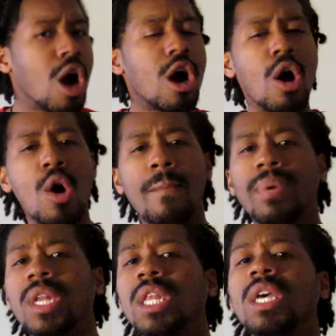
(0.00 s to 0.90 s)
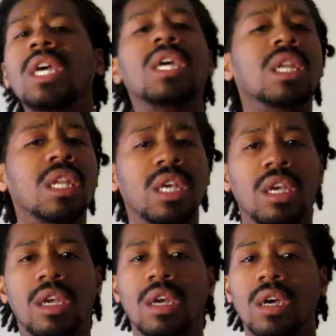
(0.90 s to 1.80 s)

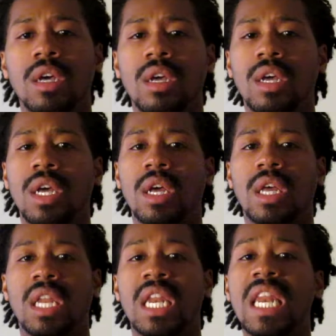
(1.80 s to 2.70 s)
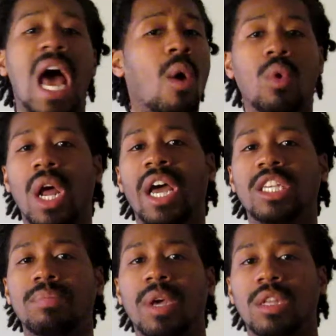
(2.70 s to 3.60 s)
completely not what I
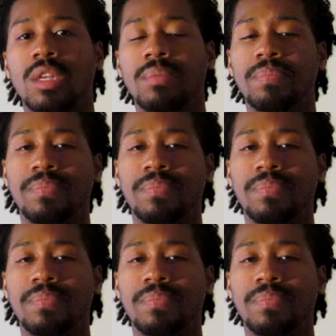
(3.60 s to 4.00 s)
expected.